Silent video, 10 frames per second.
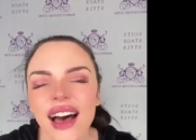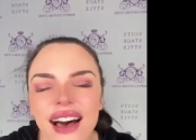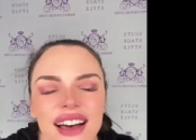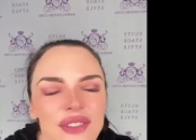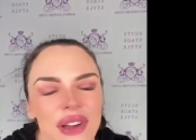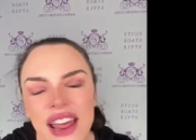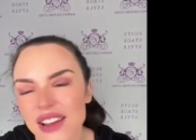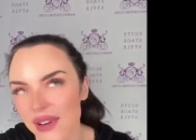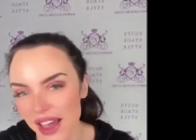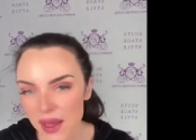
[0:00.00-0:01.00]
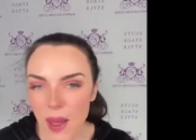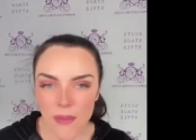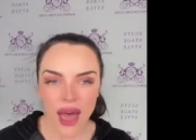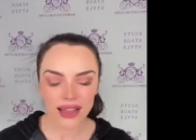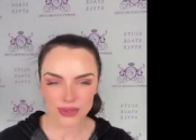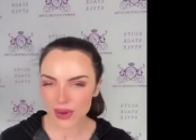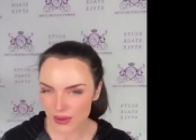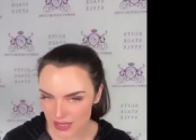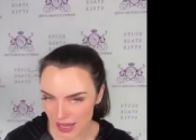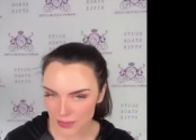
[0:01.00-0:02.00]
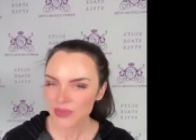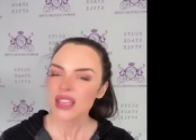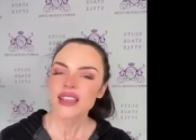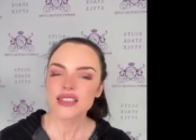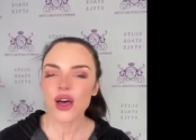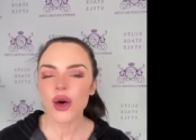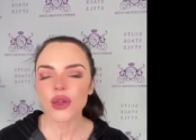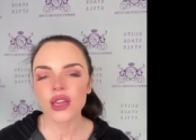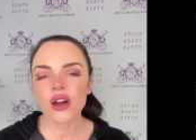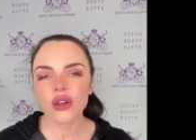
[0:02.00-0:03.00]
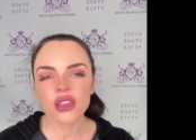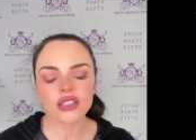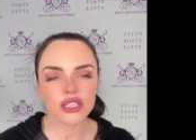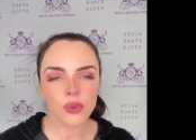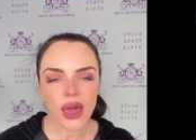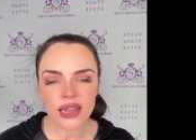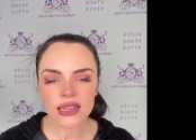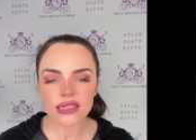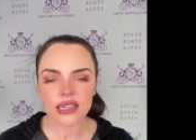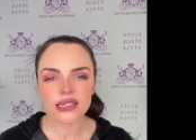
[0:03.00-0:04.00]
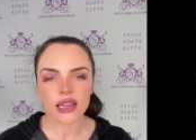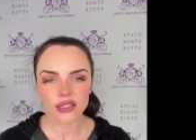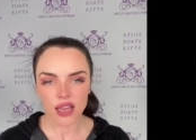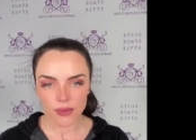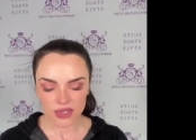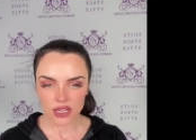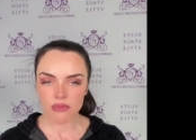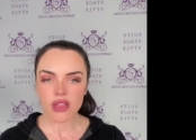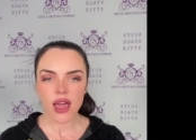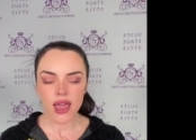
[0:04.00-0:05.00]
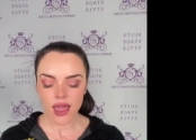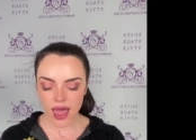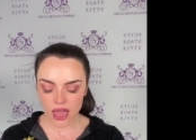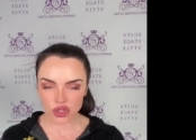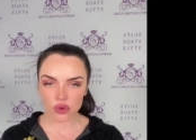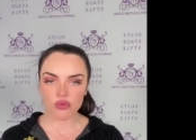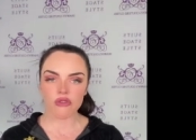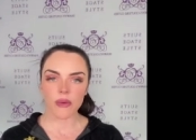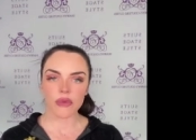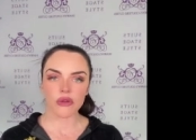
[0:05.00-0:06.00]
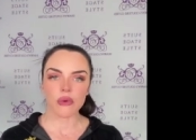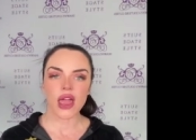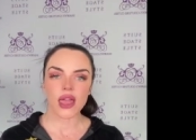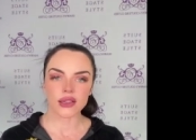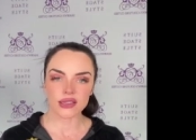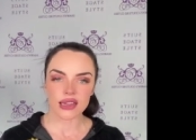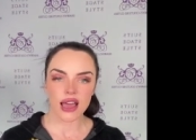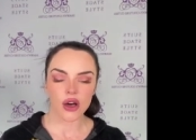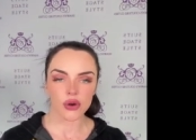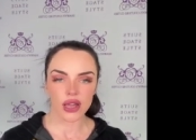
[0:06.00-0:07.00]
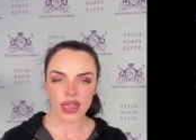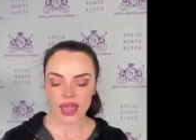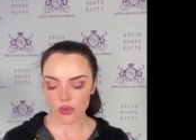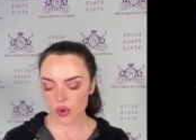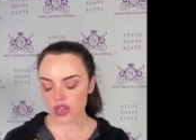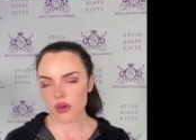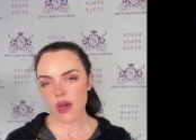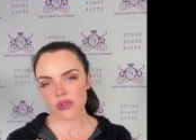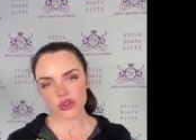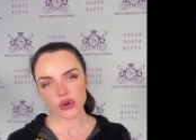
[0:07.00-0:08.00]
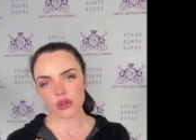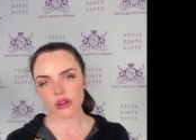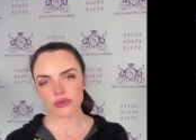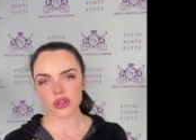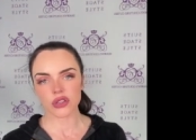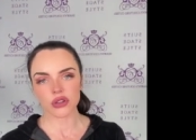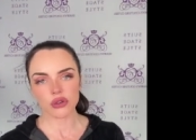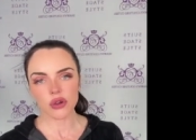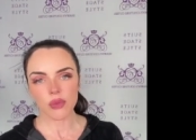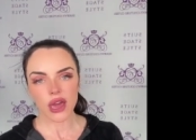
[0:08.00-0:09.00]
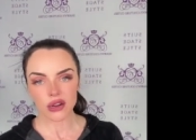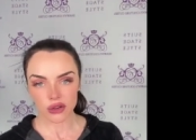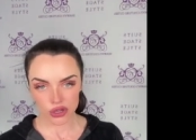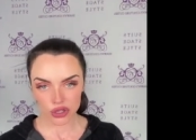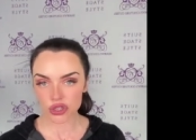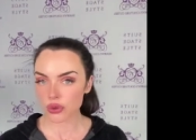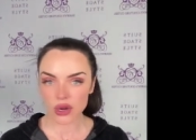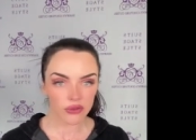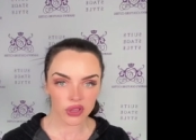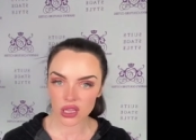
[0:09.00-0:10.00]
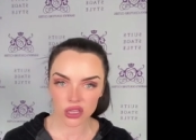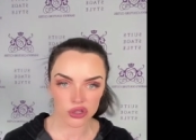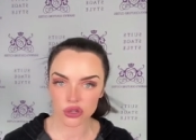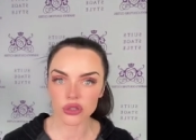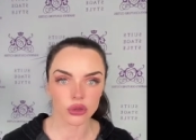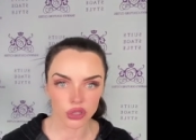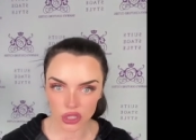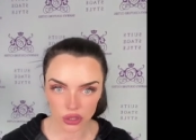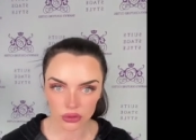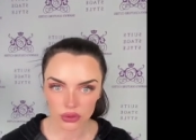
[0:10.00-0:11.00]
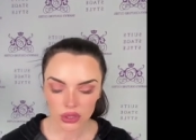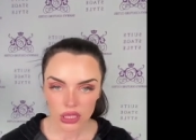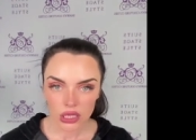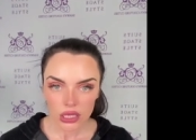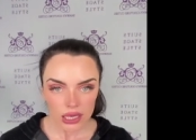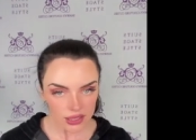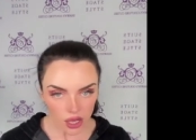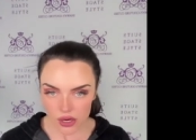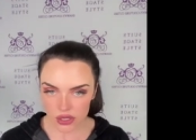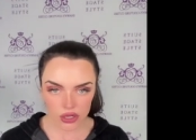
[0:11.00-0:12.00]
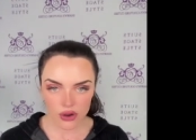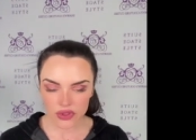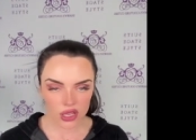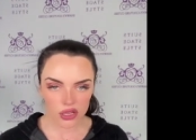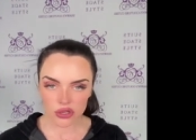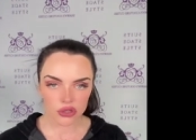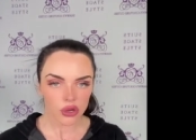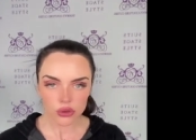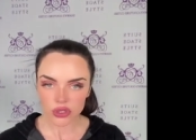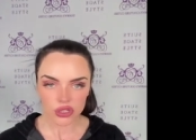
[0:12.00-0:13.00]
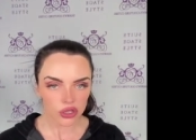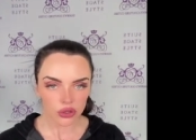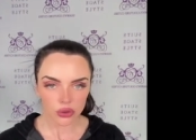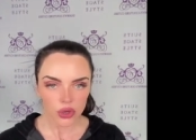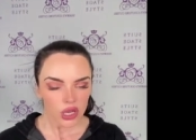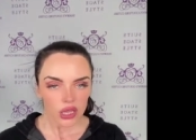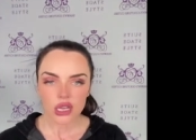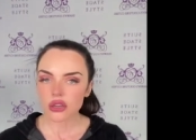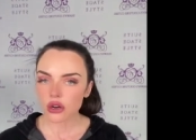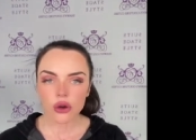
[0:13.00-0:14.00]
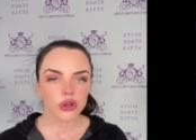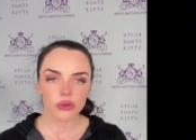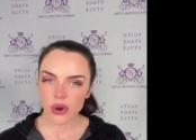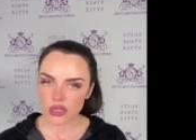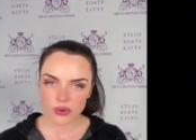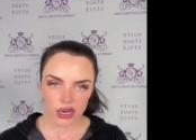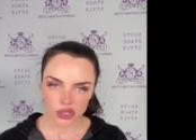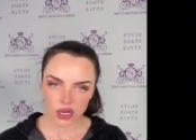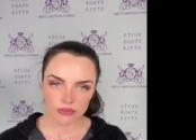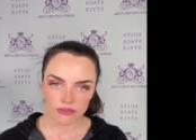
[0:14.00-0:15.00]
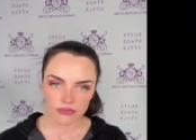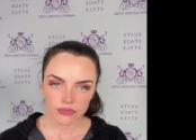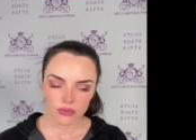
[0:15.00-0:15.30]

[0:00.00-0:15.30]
Um, but anyway, back to what I was saying. So, you know, sweating the details comes into play as you move up in the ranks. Now, again, what you have control over as a new competitor is just doing everything that you're told to do. As long as you do everything that you're told to do, then you're going in the right direction.